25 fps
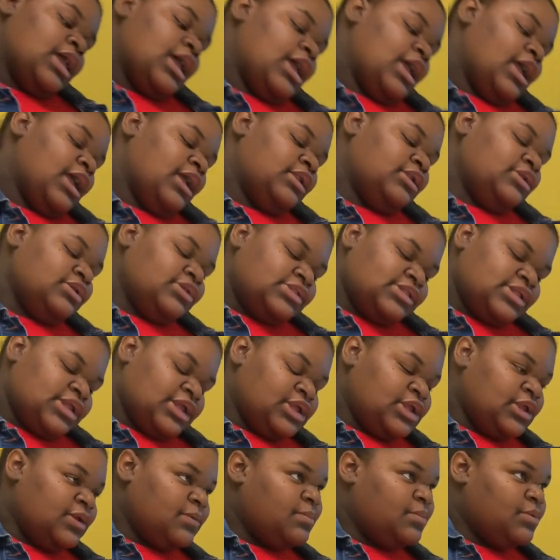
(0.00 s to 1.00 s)
I
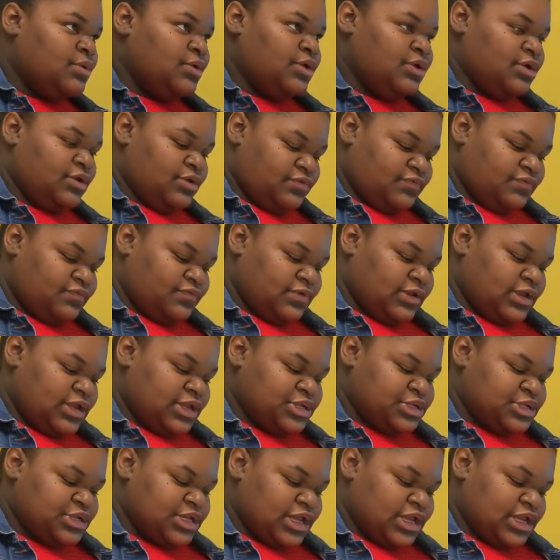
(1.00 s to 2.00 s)
understand your point on free
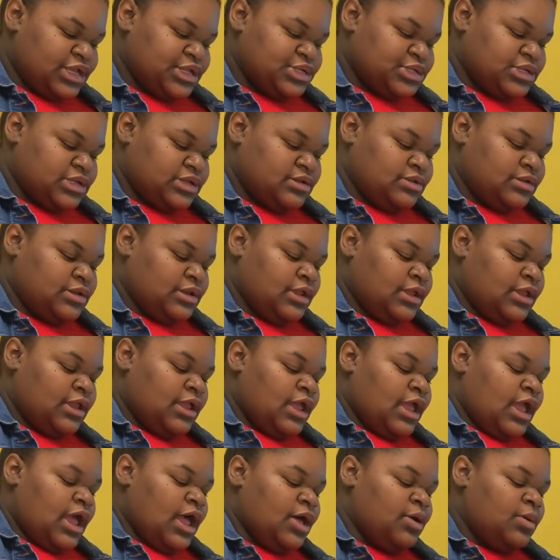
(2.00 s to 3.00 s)
education.
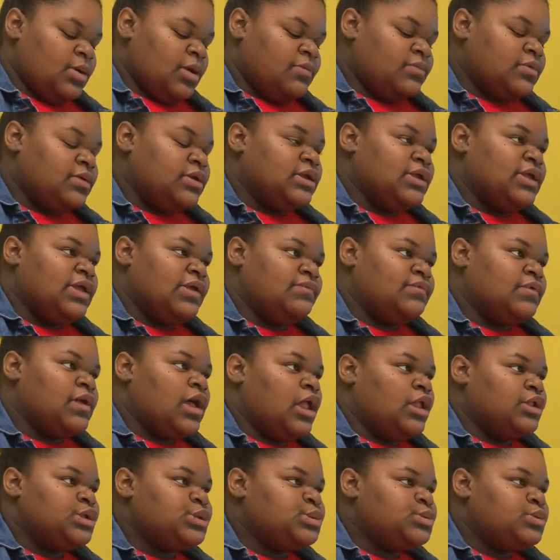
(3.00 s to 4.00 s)
However, if
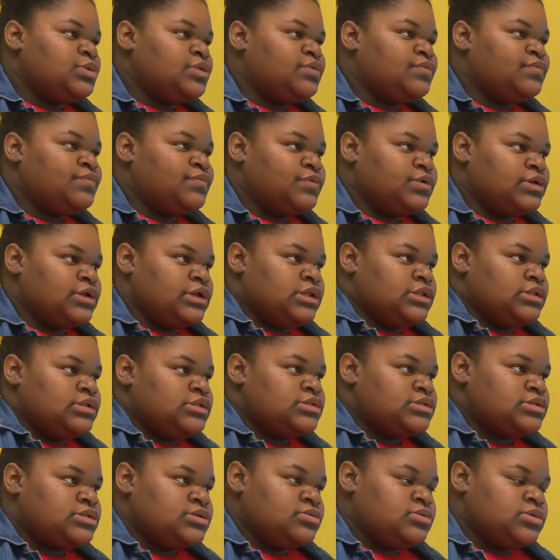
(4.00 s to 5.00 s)
college was free,
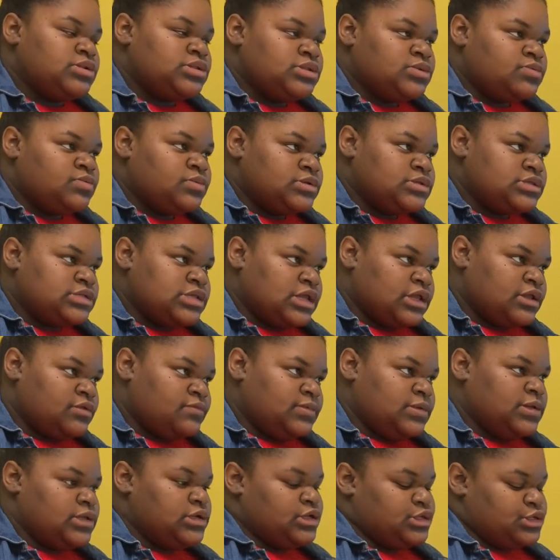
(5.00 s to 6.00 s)
students will take
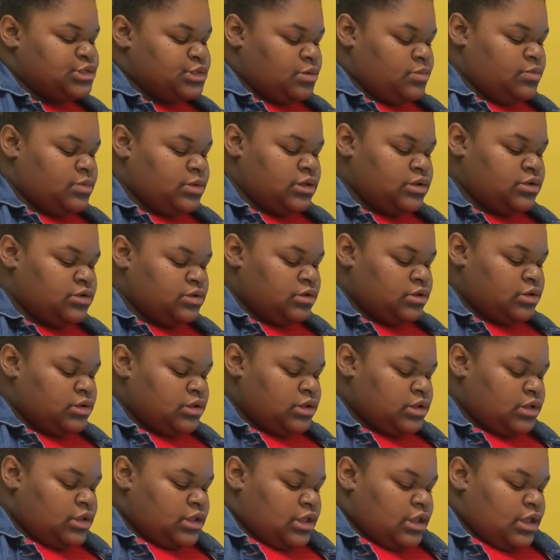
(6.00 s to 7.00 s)
advantage of it
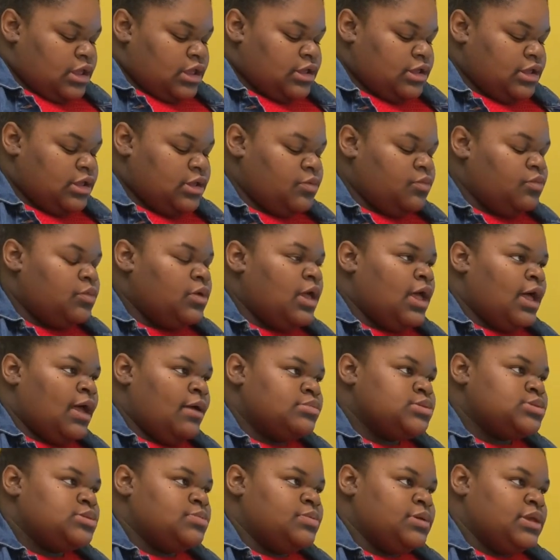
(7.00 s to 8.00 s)
and will
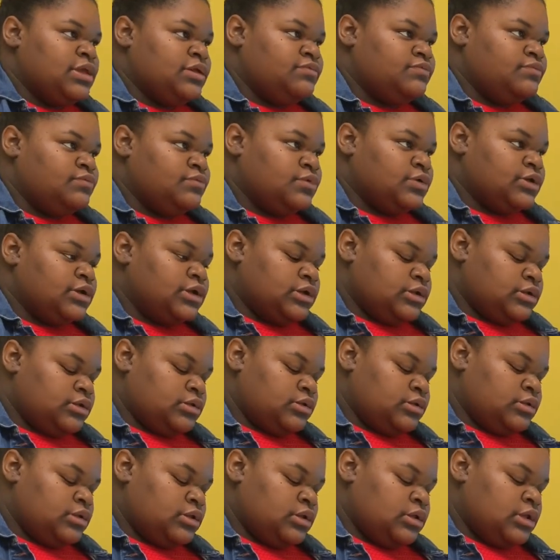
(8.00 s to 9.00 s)
have to pay for it,
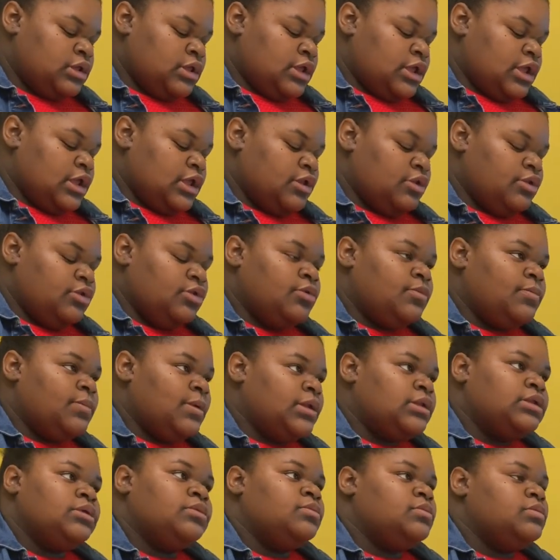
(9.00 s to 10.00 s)
and
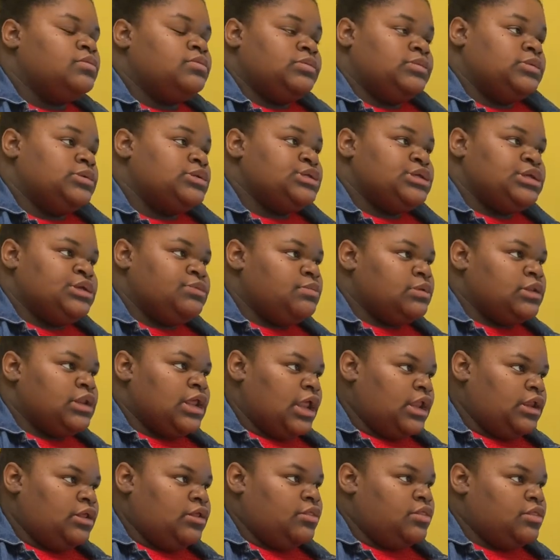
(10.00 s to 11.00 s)
nobody will achieve
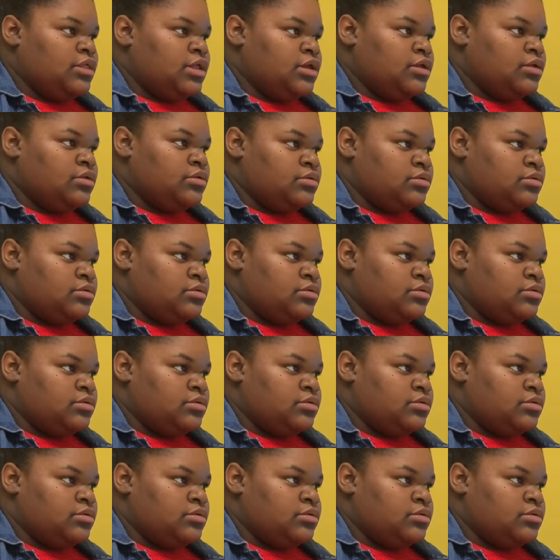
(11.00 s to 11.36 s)
anything.